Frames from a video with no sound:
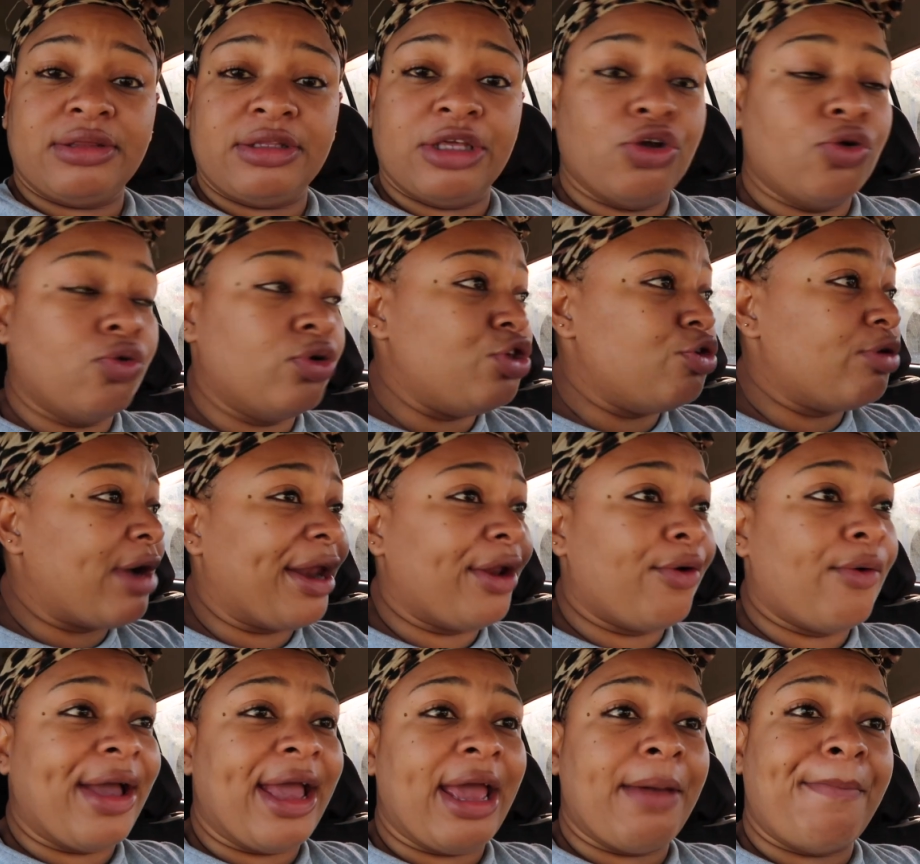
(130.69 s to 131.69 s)
You gotta
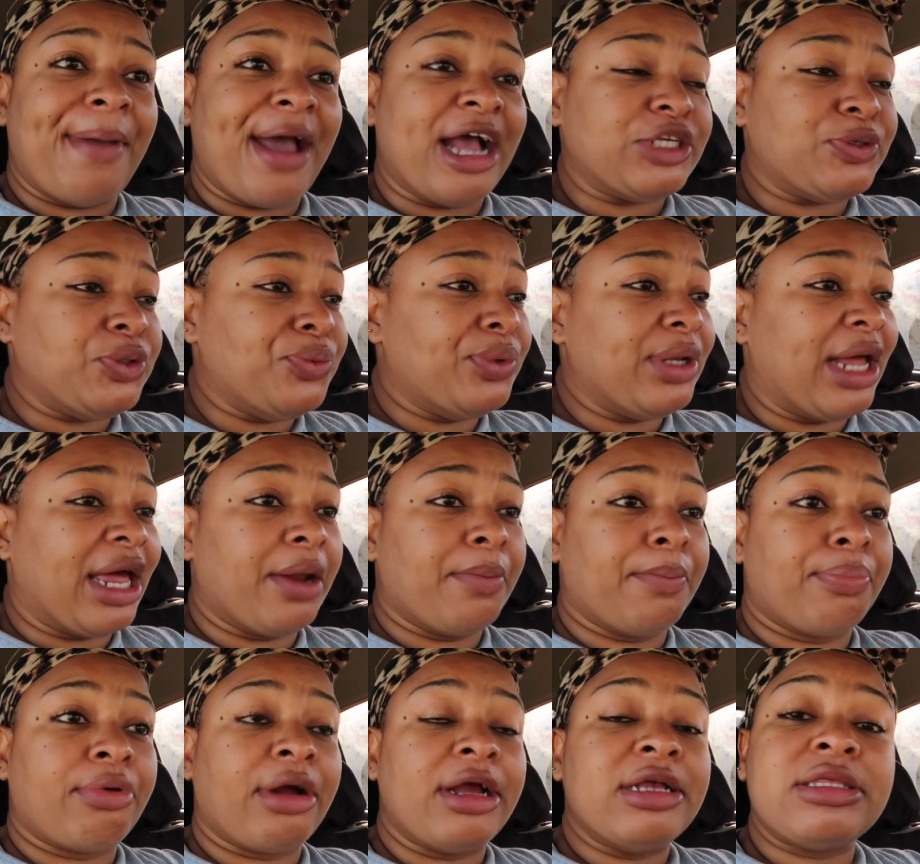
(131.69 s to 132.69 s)
go ahead bash people out on
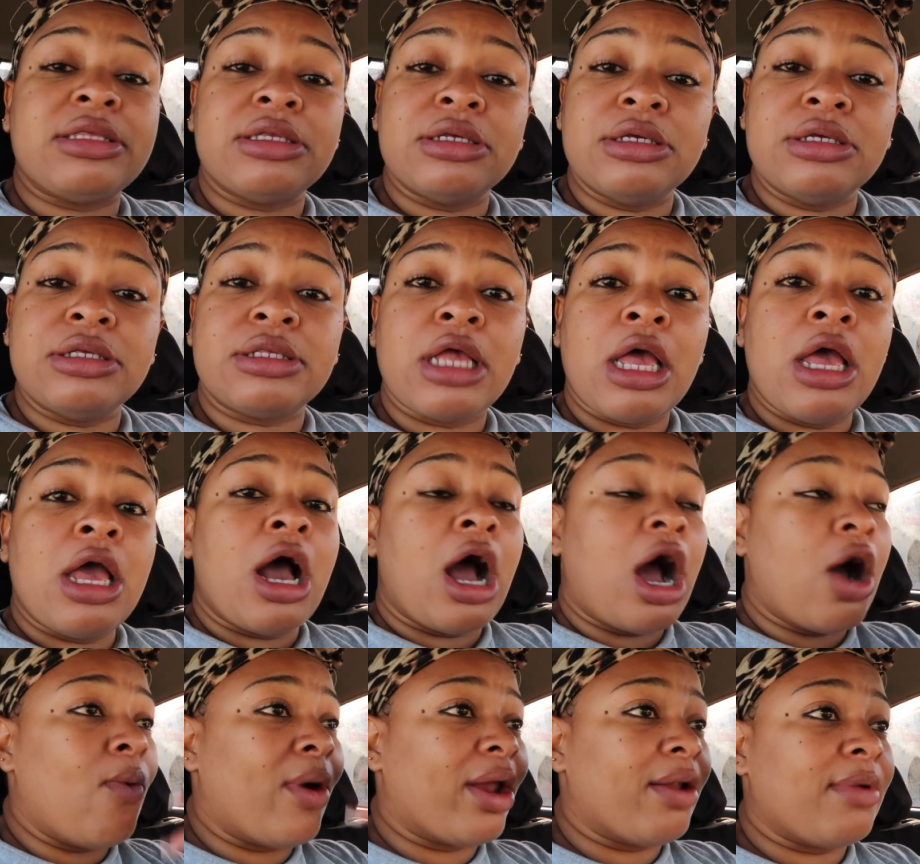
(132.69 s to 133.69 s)
prices
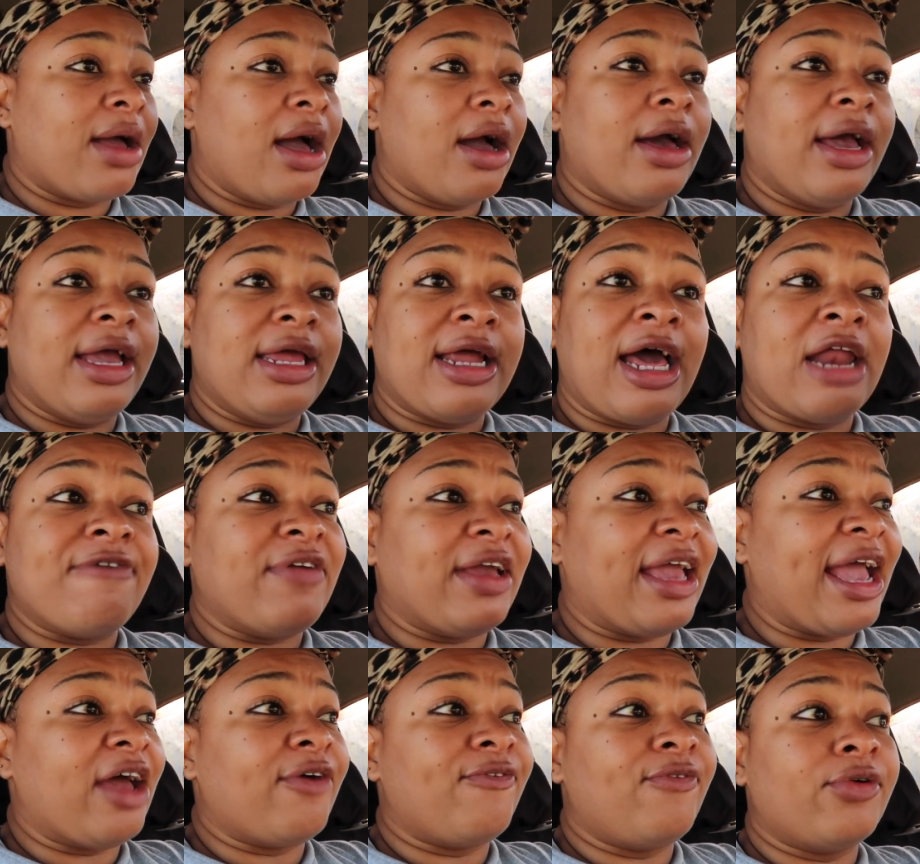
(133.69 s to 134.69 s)
or what I'm got going on. If you
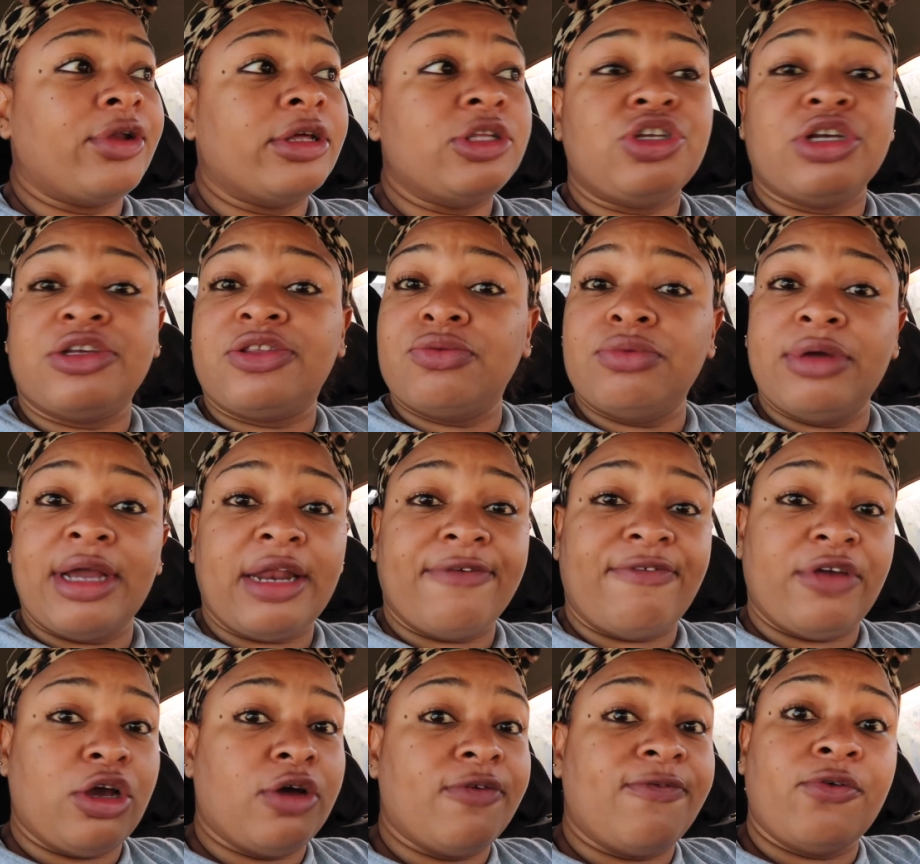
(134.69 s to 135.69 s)
can't afford it, just don't get it. If
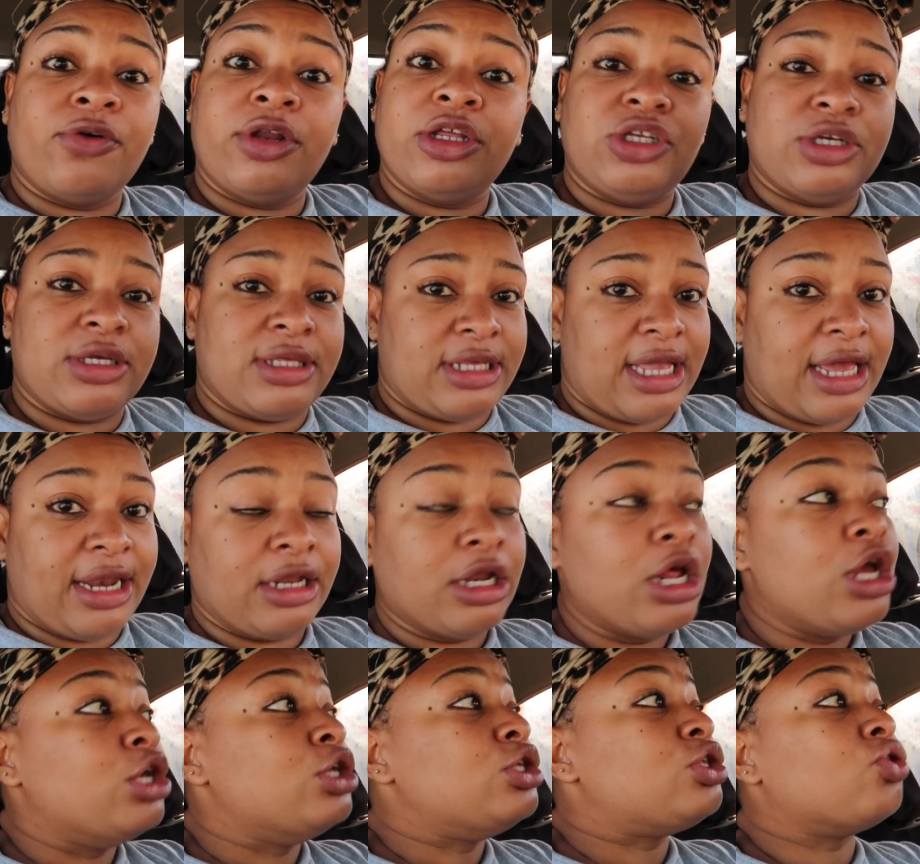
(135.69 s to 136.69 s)
you can afford it, just get it.
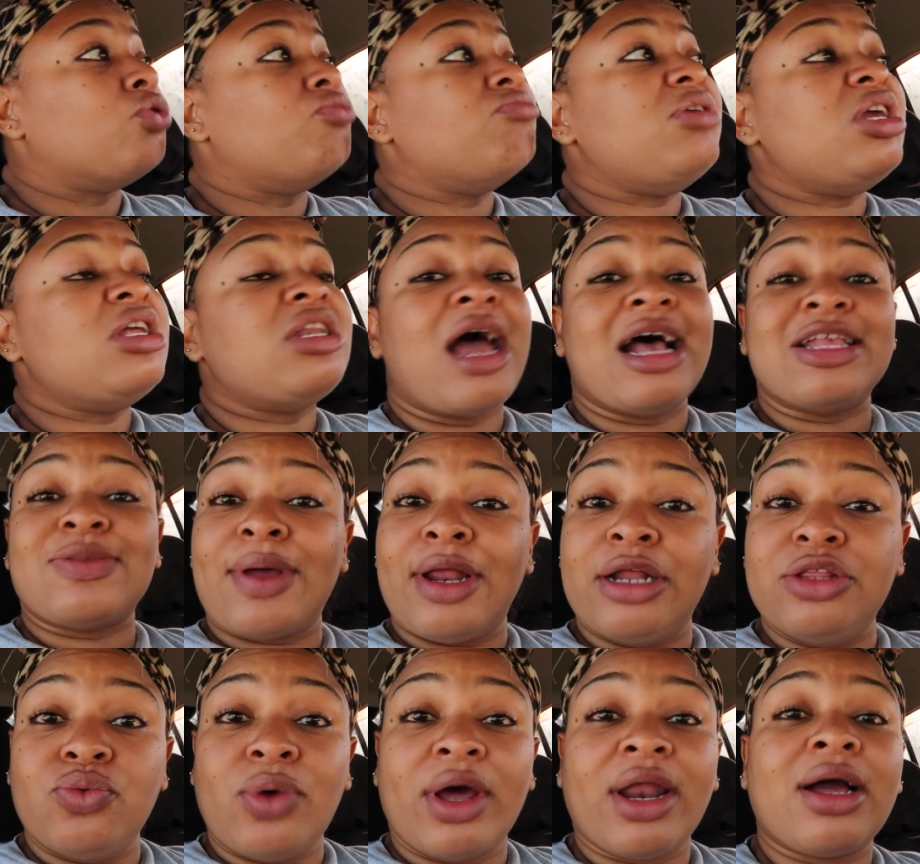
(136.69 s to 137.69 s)
So me, that's what I
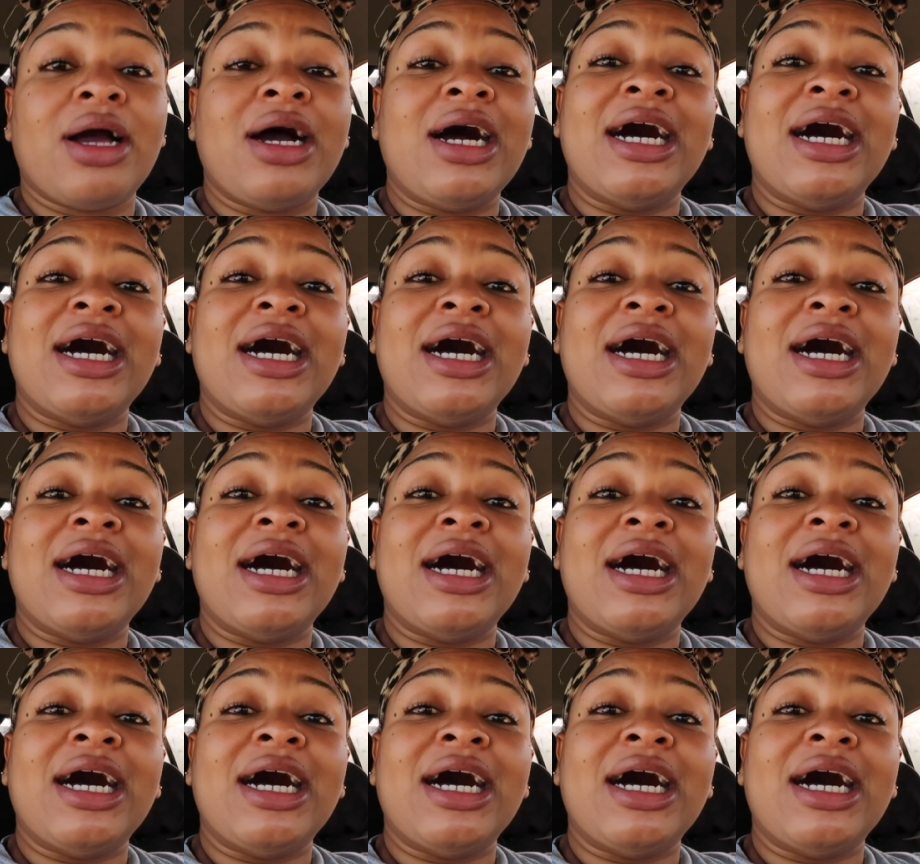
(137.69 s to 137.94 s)
do. If I